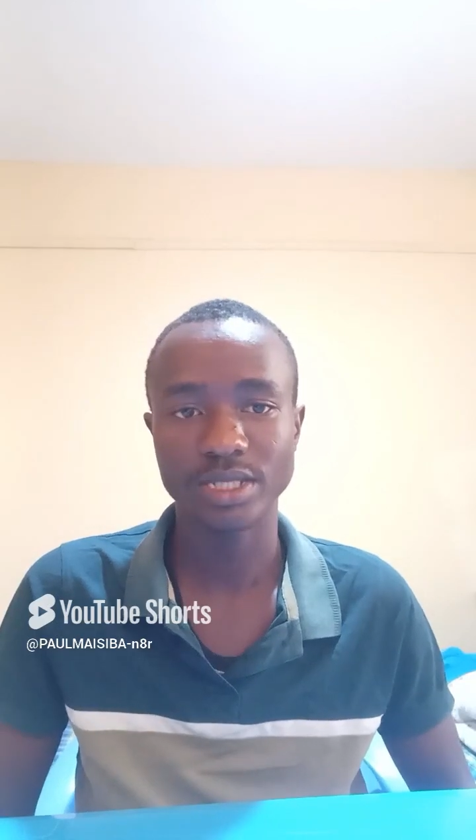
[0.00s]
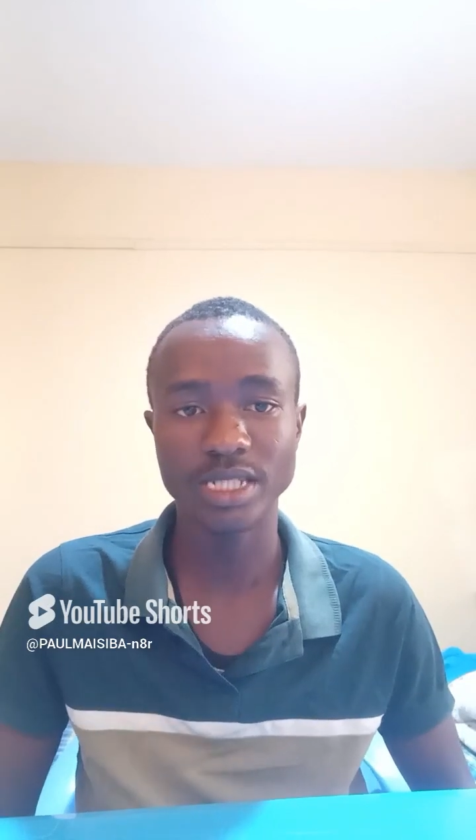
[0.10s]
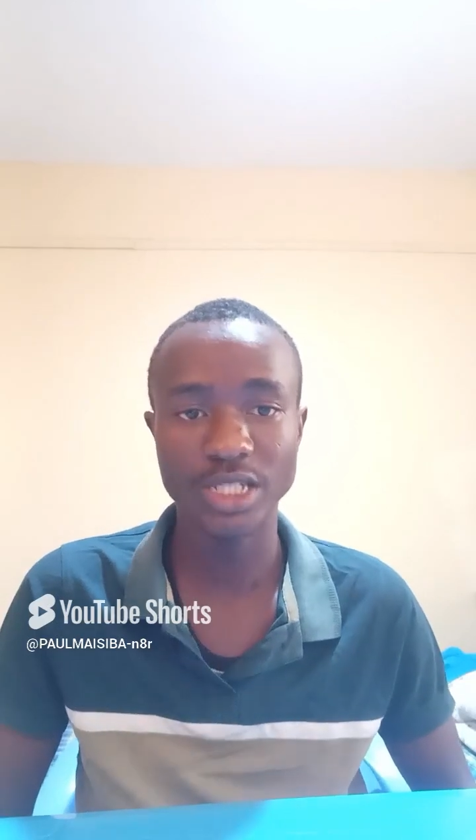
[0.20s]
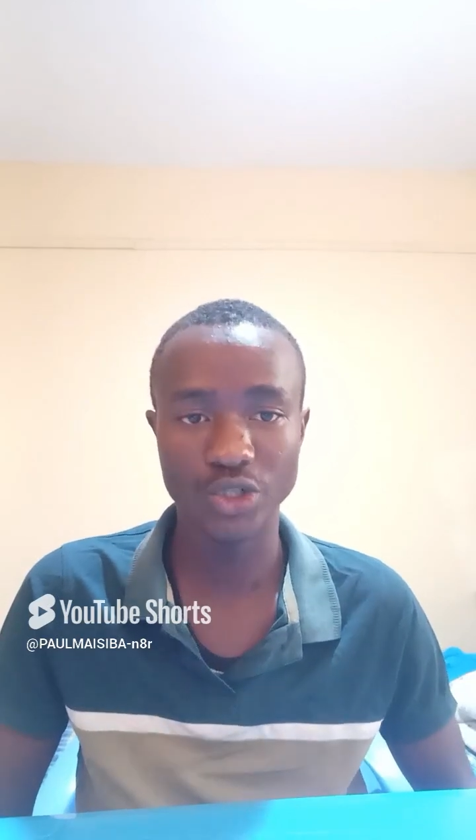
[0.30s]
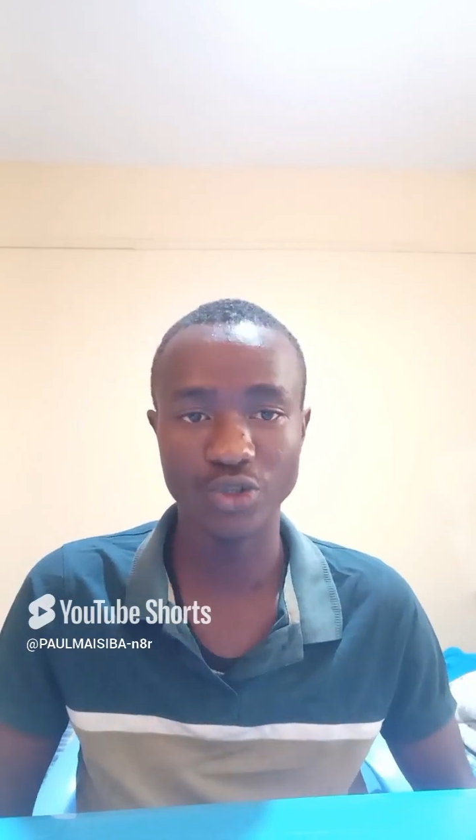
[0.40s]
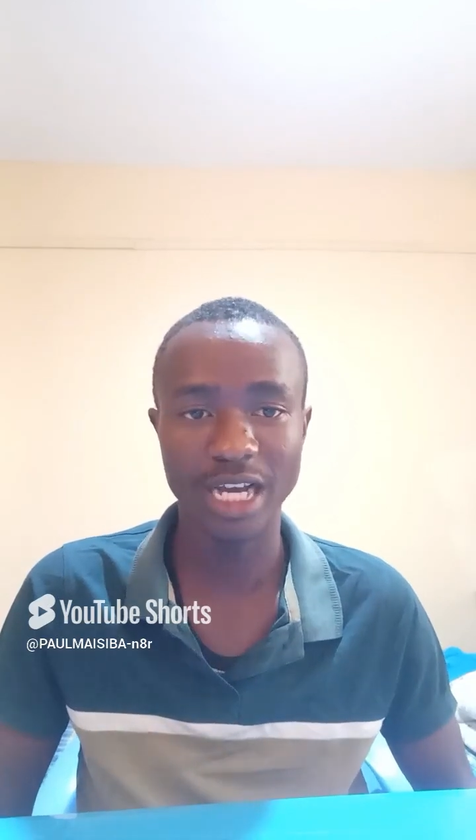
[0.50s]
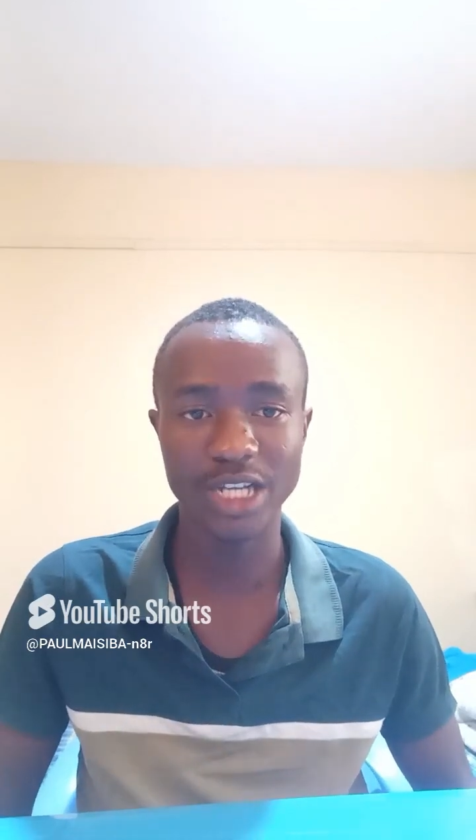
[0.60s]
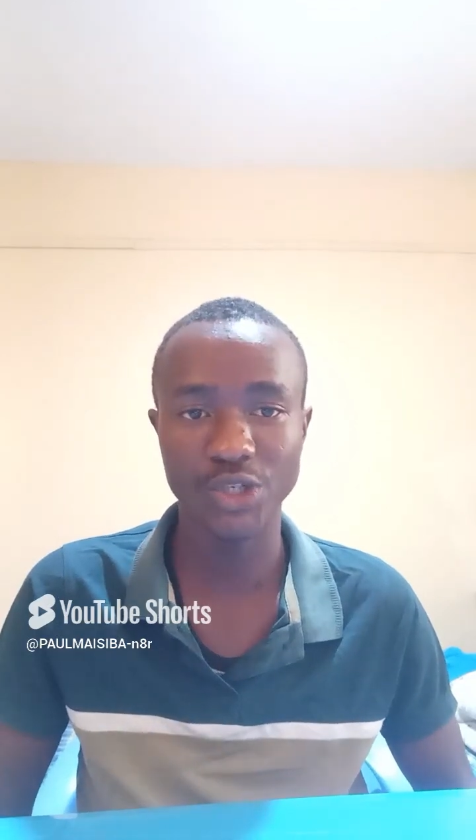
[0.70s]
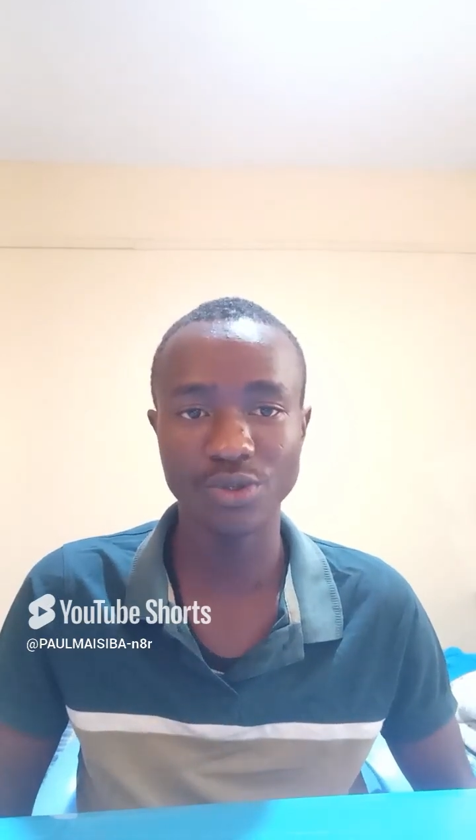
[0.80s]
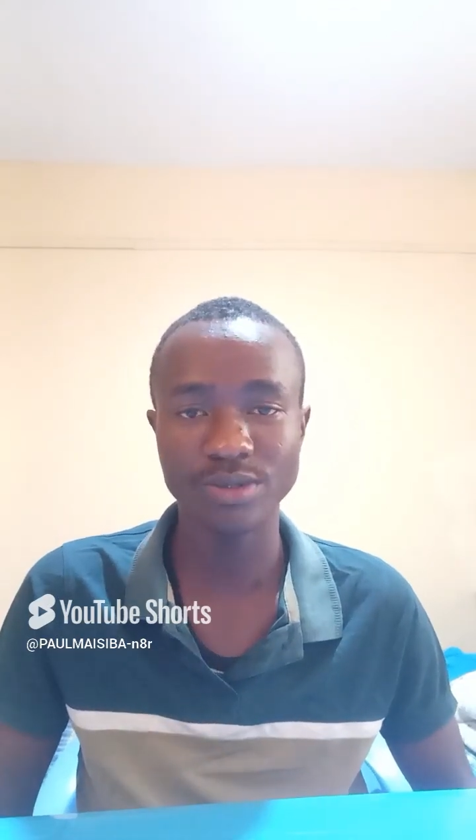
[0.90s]
The
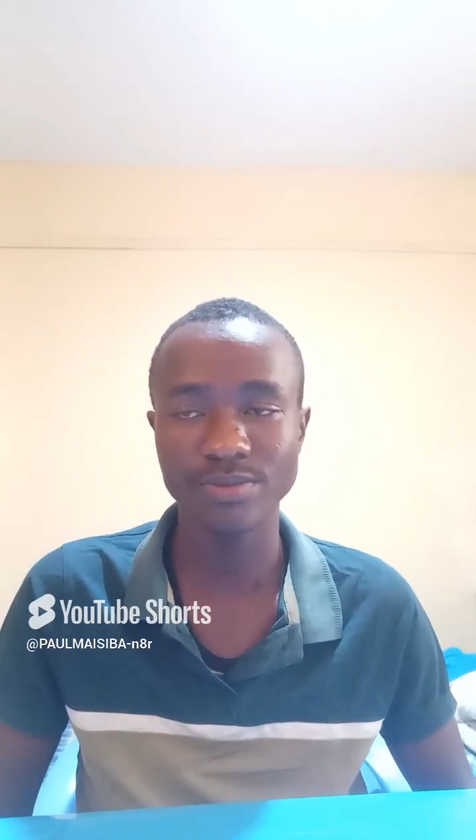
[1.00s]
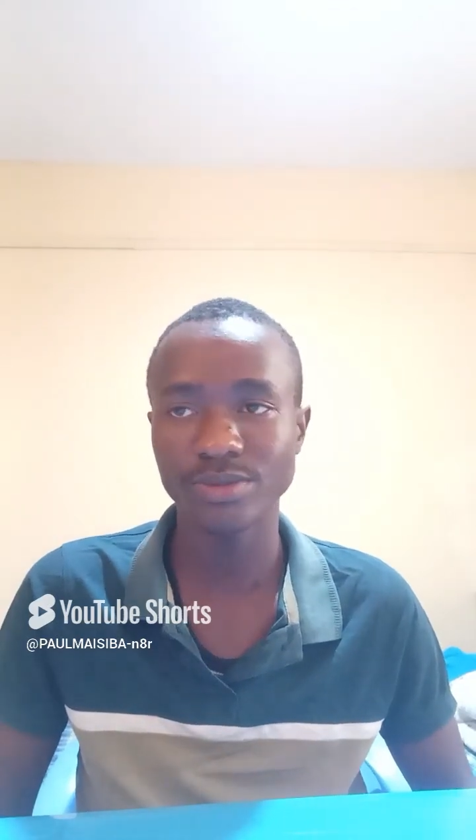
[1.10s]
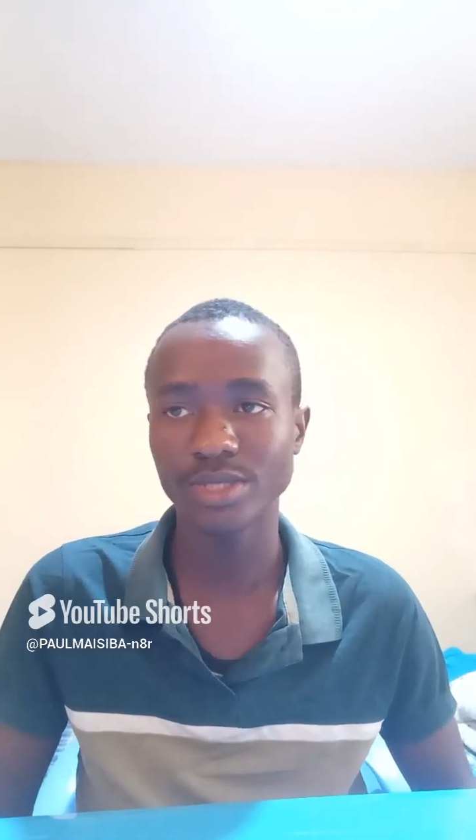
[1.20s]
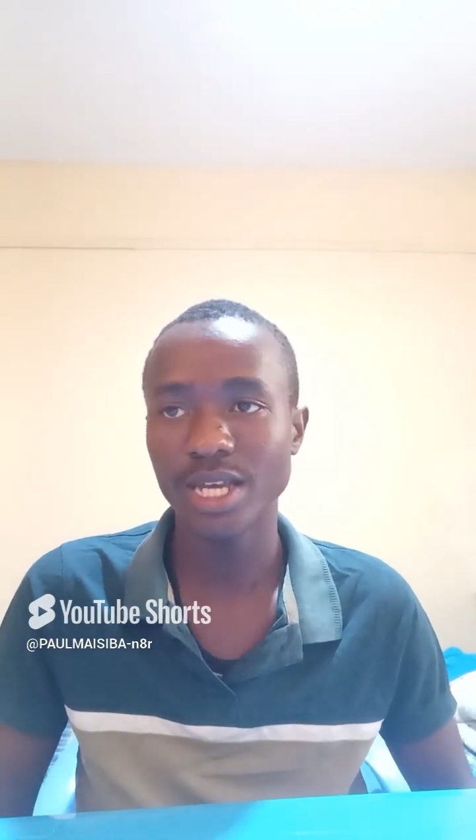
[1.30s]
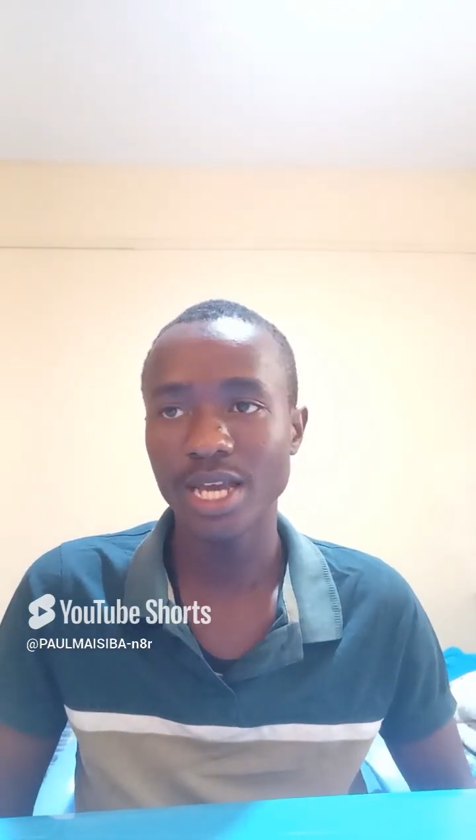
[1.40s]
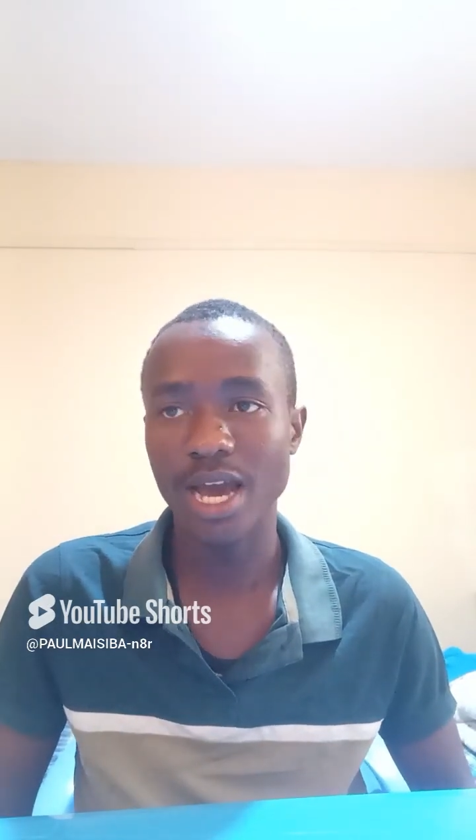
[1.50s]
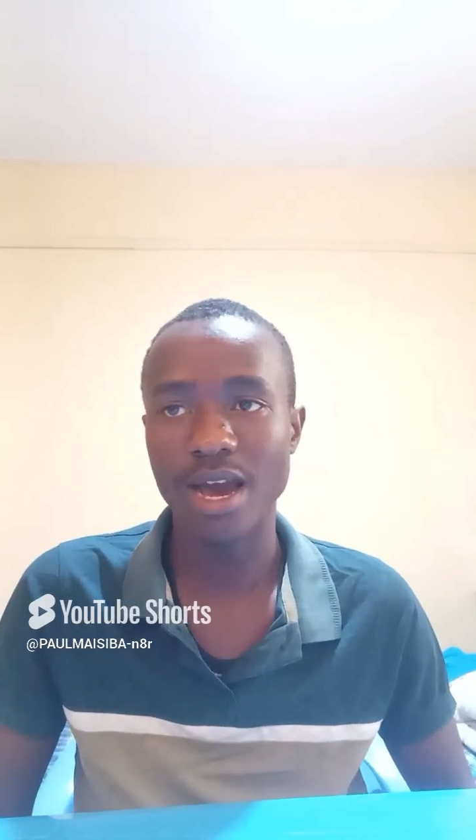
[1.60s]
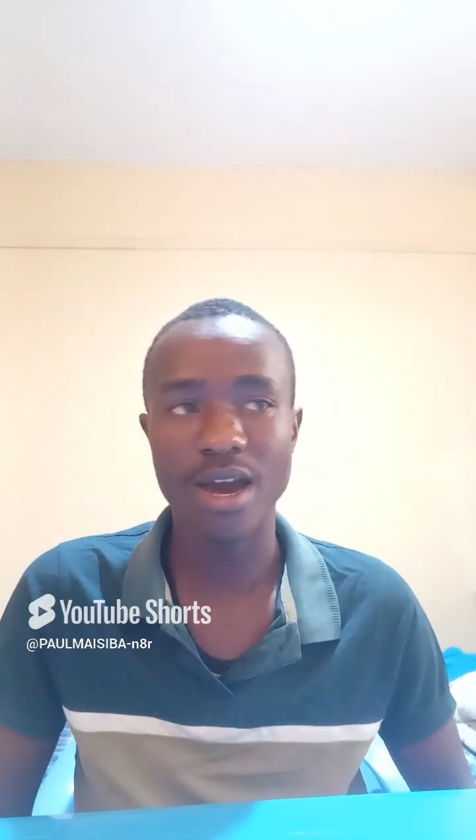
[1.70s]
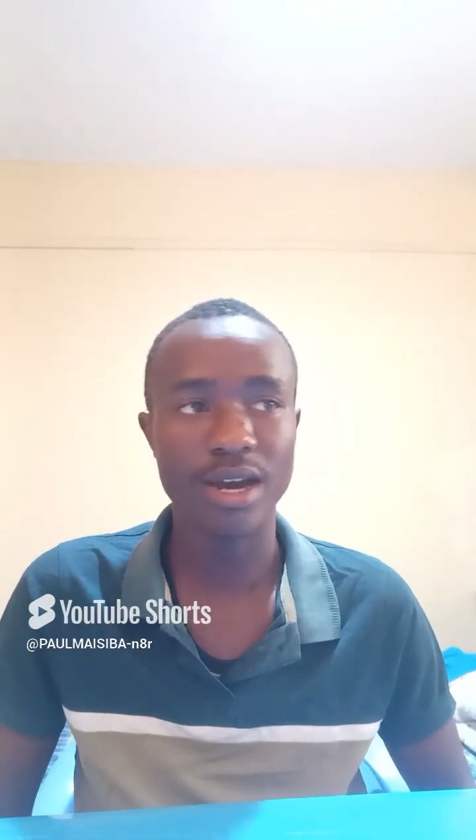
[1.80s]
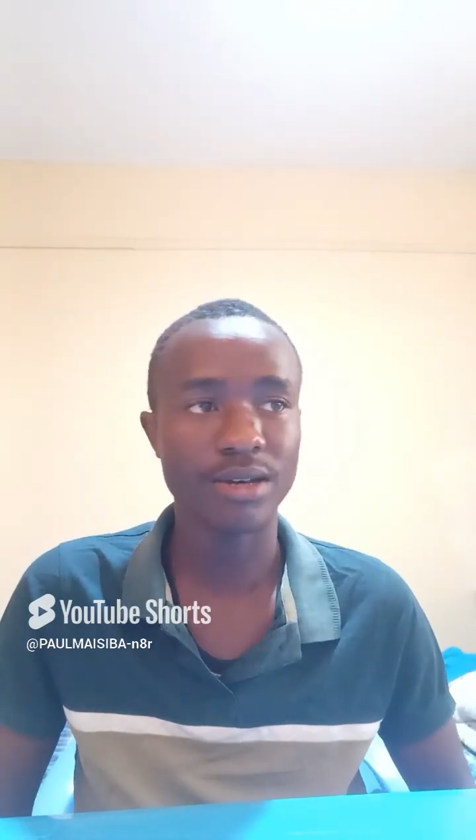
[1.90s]
introduction
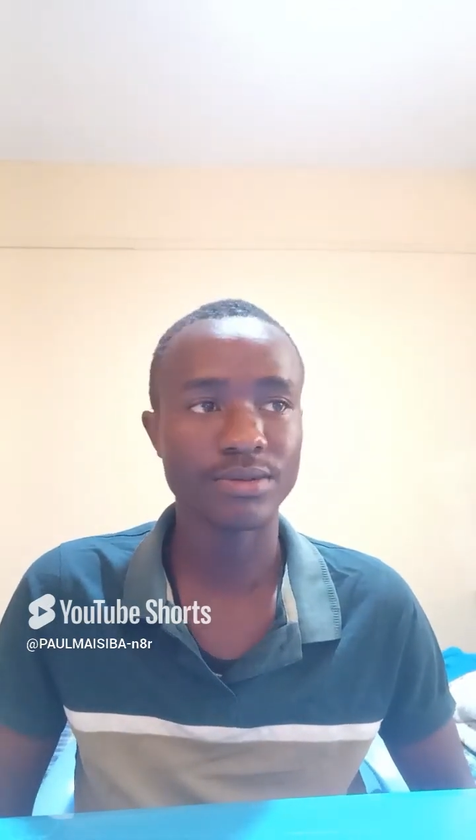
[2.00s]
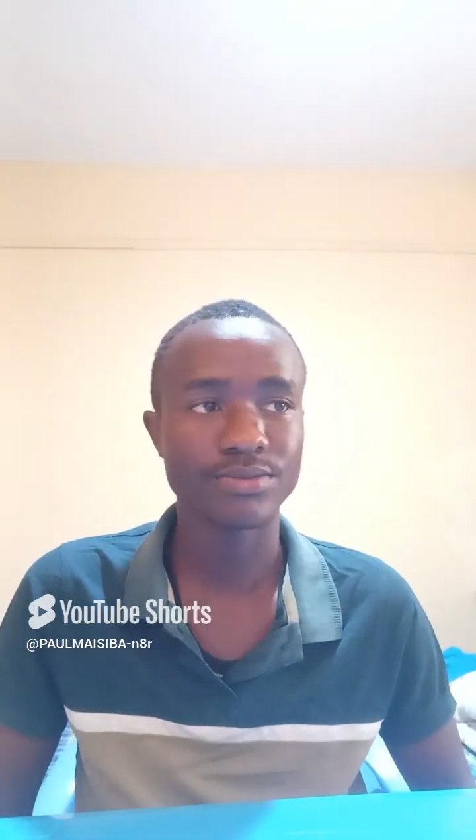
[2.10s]
uh,